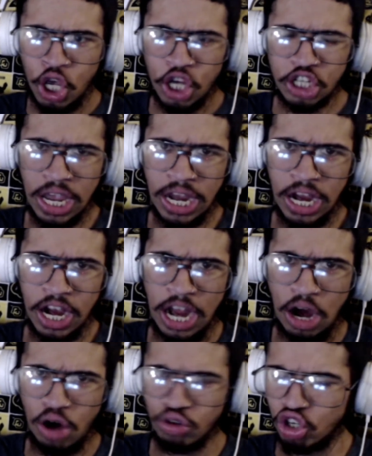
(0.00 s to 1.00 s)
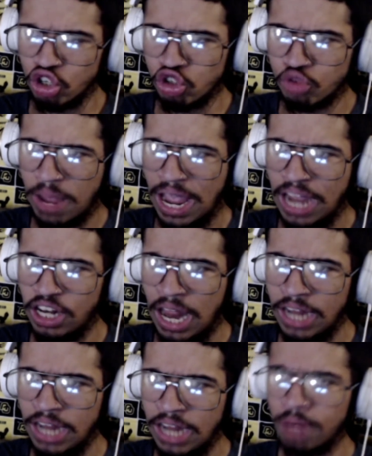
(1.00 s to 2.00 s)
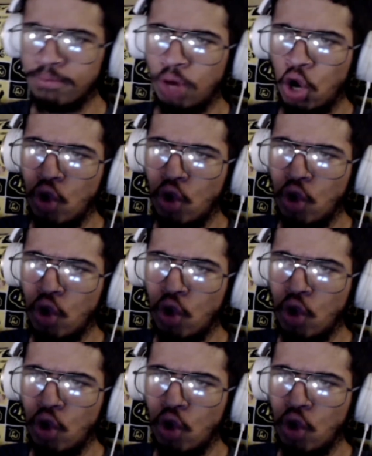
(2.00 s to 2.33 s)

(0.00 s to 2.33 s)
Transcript: taking an arrow to the spine like that, bro.